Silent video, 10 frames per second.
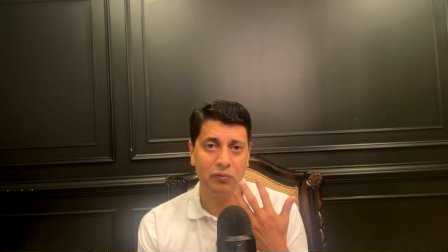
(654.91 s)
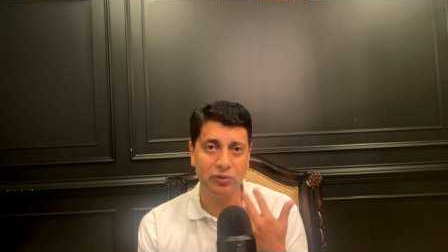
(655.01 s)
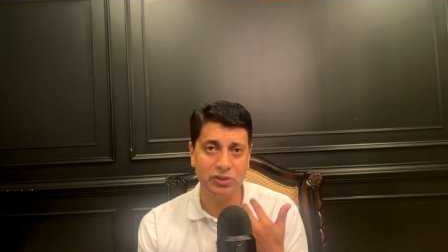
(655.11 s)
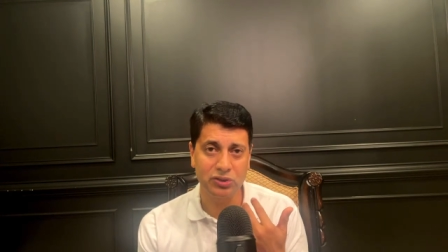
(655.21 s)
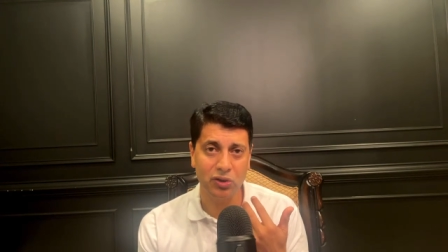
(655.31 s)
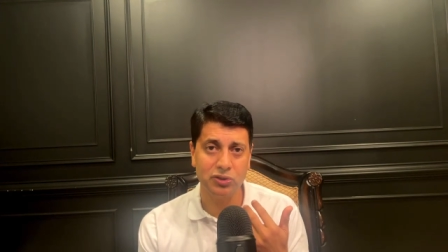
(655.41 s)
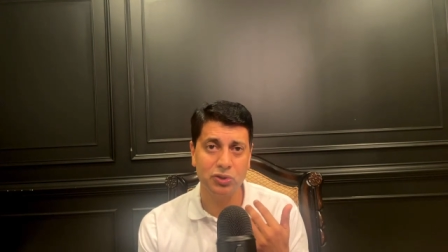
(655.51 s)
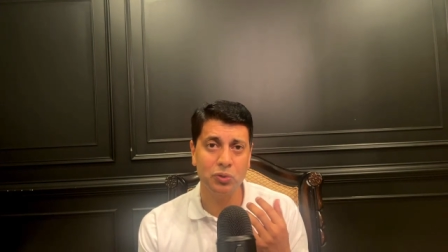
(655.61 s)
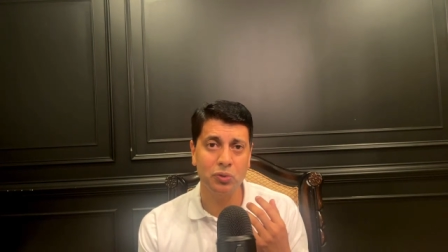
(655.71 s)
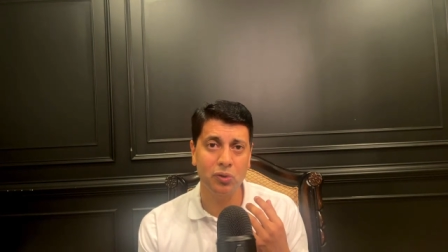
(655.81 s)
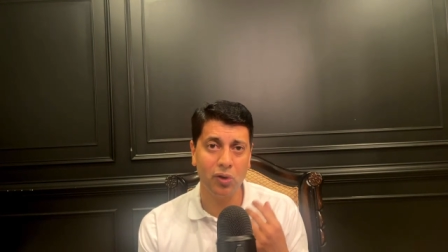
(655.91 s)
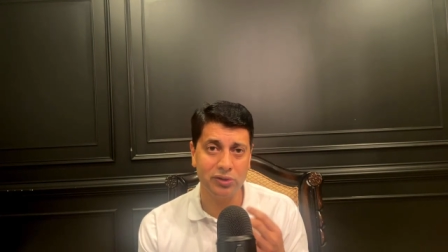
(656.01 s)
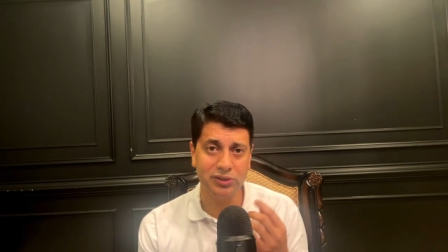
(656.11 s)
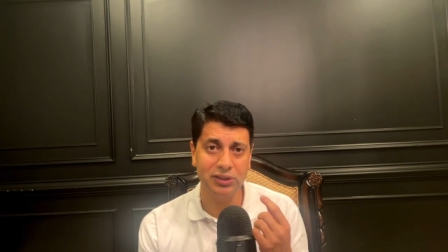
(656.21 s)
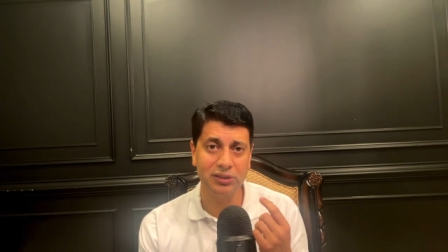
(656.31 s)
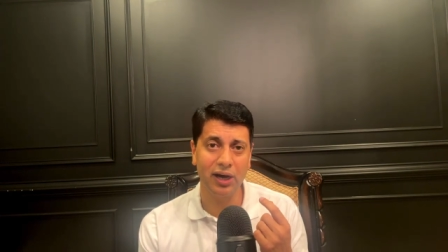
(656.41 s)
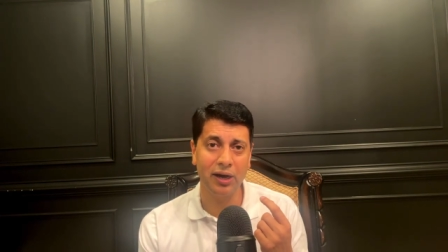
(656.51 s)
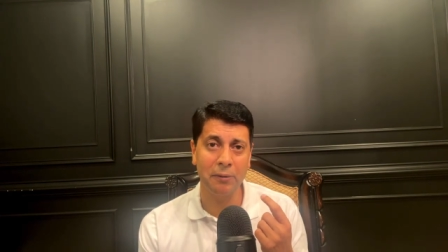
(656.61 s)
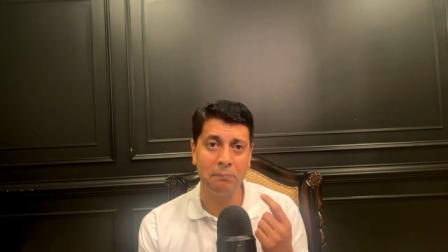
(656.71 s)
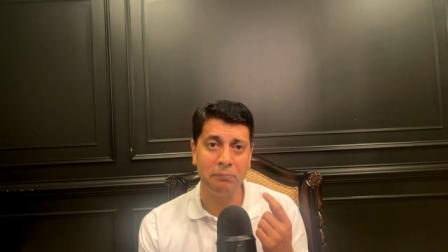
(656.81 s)
which is also causing
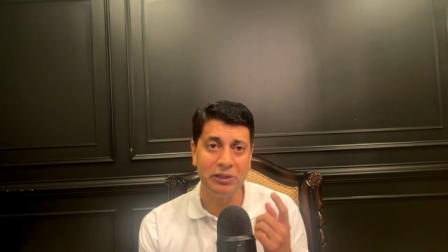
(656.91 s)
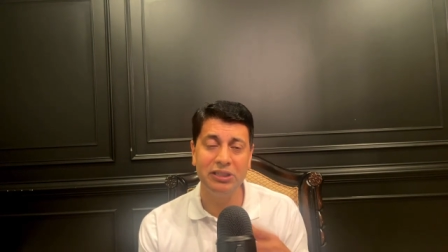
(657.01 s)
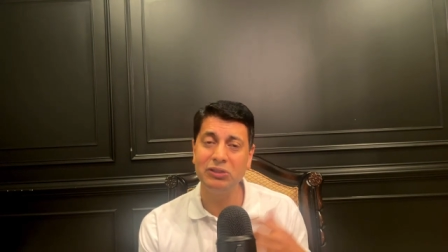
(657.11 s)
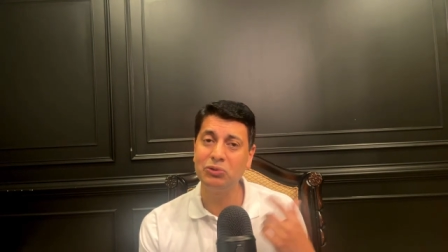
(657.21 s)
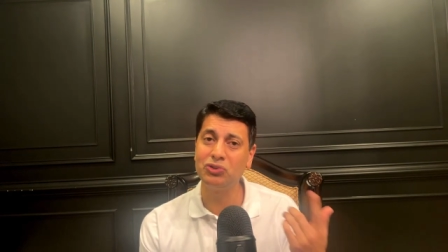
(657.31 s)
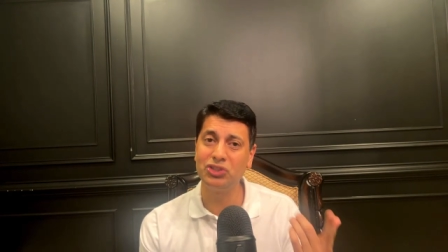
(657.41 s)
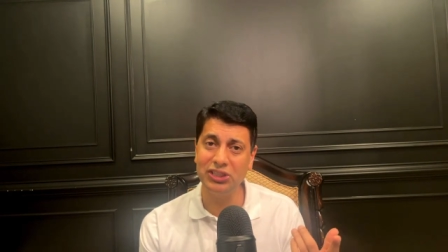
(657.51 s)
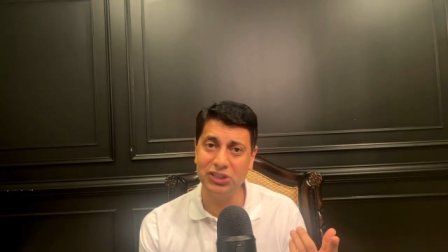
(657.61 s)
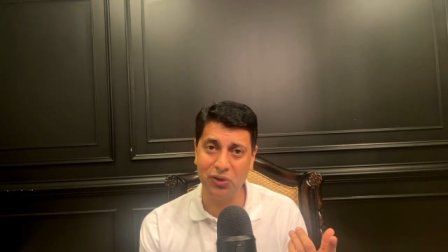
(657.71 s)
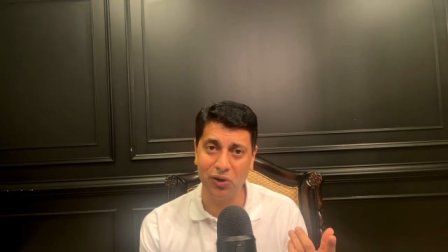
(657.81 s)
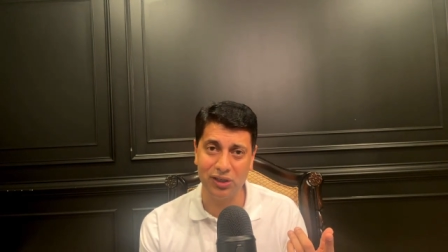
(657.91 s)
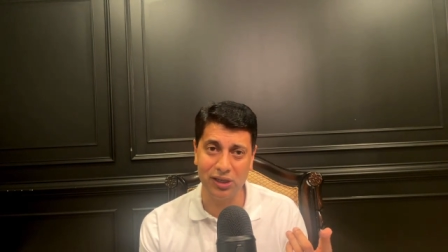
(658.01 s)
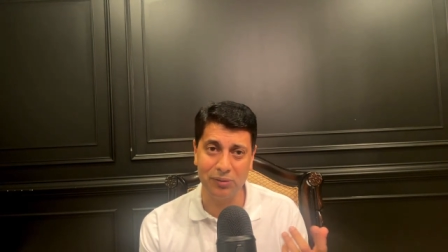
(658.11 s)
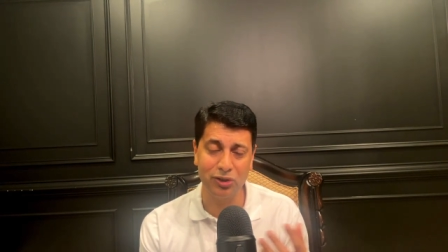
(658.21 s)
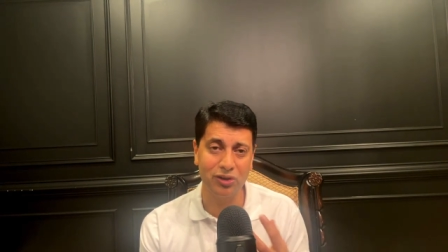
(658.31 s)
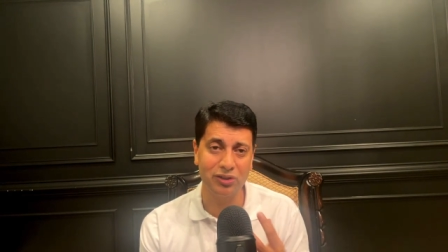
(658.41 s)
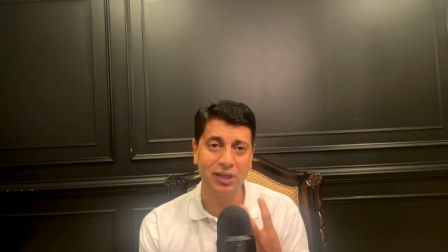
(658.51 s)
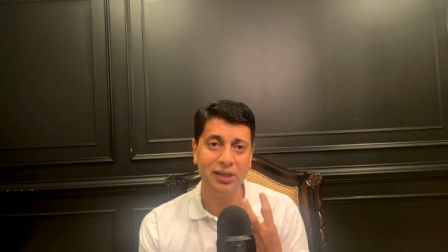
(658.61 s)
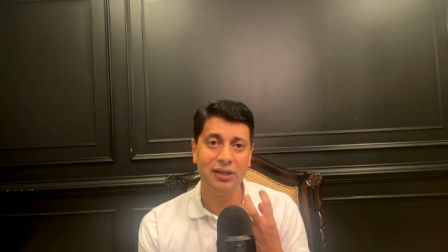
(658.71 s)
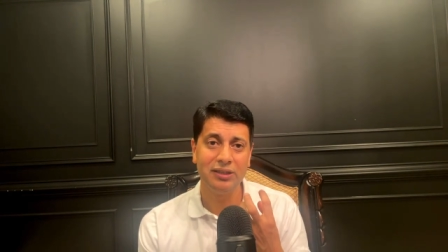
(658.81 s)
our breathing to change accordingly because
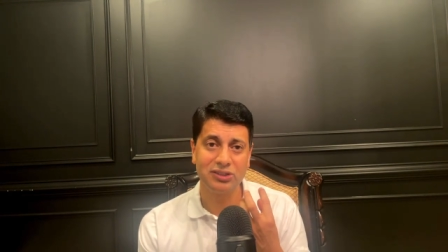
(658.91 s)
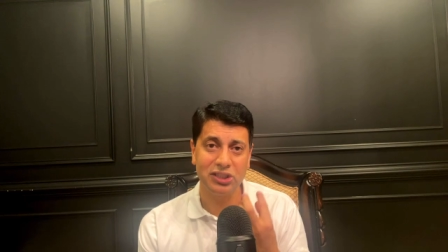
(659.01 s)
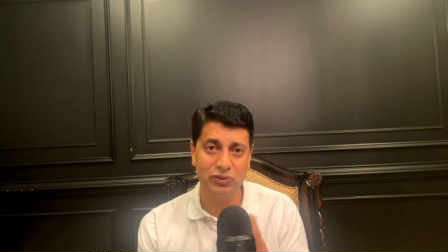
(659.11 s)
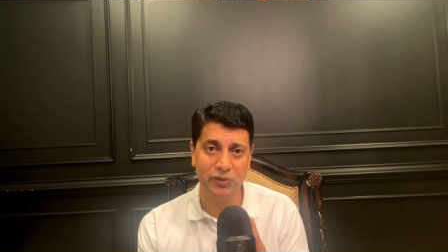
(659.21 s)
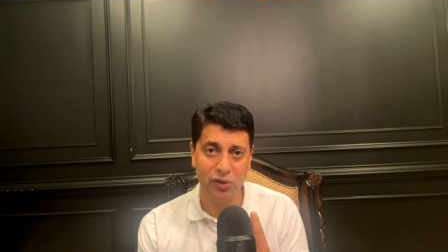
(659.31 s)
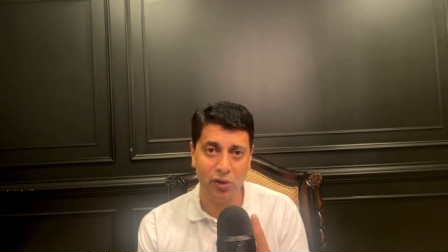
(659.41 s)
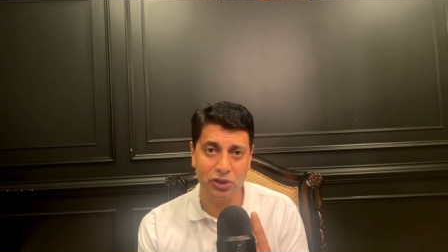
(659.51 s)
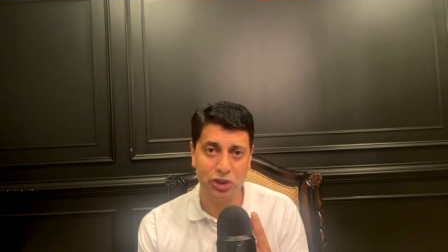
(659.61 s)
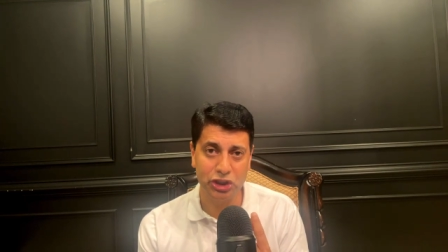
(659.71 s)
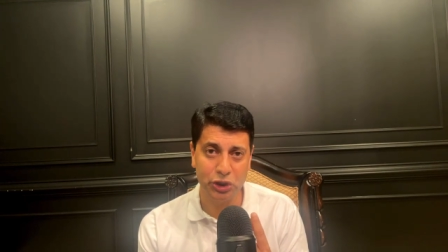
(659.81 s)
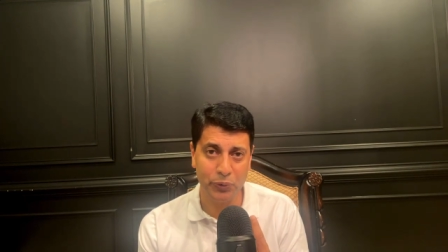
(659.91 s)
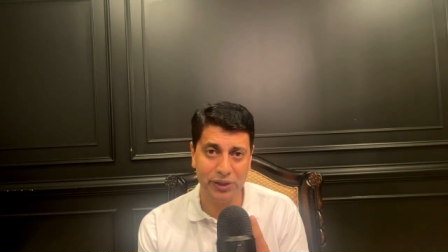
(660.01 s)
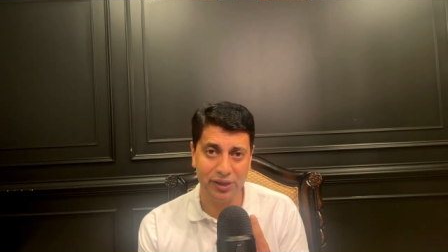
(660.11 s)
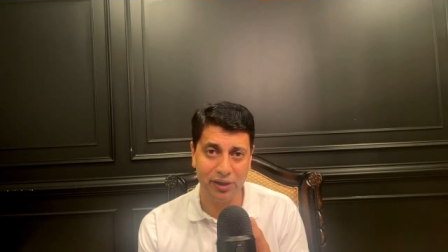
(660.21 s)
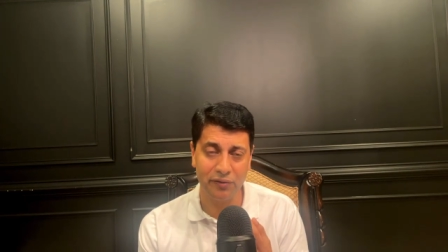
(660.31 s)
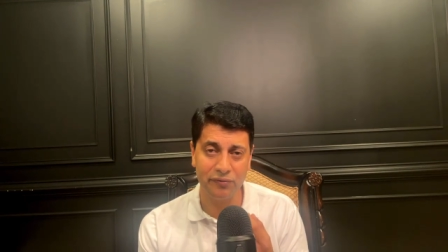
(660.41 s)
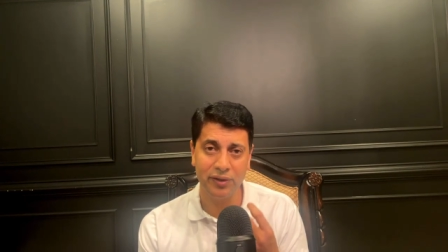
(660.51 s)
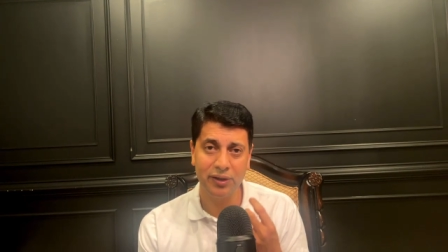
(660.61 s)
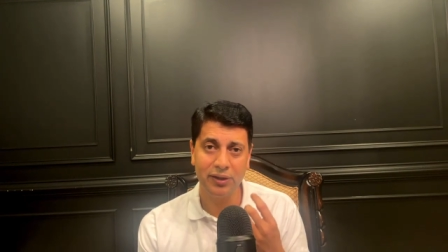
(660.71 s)
since you're not chewing enough,